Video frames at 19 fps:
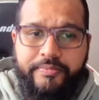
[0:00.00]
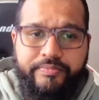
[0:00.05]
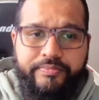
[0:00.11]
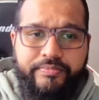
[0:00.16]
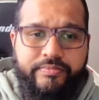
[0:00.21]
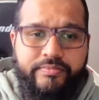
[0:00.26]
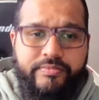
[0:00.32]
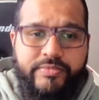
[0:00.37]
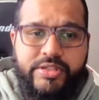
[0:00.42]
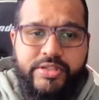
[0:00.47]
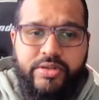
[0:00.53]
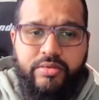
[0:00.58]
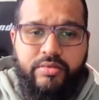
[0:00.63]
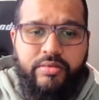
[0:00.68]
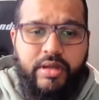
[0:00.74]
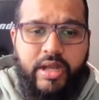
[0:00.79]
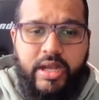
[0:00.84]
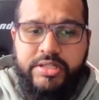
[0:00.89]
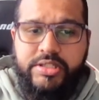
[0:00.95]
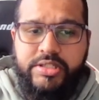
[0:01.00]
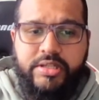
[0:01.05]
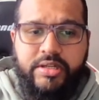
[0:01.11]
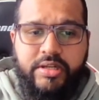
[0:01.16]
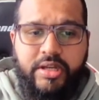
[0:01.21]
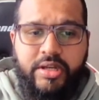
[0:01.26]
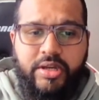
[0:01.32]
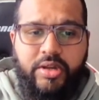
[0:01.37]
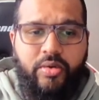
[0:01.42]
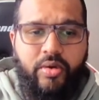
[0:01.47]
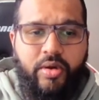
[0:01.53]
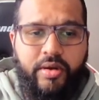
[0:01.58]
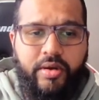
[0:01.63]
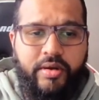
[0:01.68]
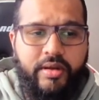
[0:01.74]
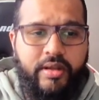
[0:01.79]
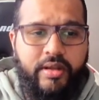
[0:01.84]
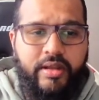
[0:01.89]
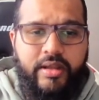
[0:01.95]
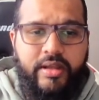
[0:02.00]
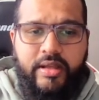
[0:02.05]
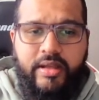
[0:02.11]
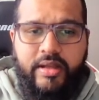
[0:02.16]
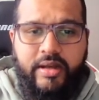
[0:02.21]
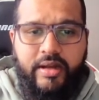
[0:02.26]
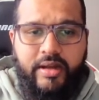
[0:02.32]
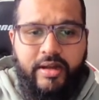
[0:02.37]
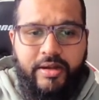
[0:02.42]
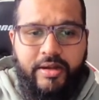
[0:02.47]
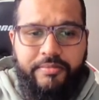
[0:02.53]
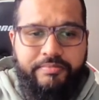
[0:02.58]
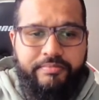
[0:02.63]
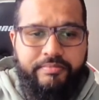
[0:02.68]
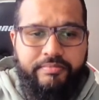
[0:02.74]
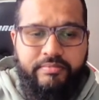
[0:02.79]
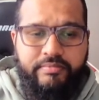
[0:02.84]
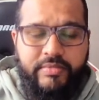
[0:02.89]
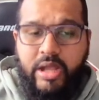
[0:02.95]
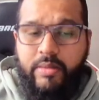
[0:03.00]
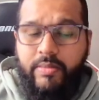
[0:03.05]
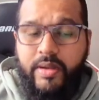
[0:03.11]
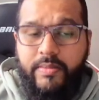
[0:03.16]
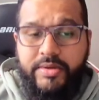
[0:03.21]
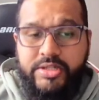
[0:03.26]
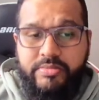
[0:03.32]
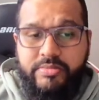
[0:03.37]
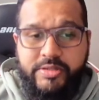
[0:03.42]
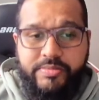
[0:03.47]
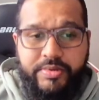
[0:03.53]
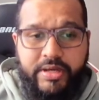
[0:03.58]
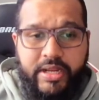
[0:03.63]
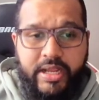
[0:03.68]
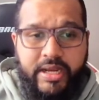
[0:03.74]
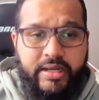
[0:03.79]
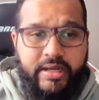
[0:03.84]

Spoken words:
So I just continue on. Uh, Now my bishop is protected.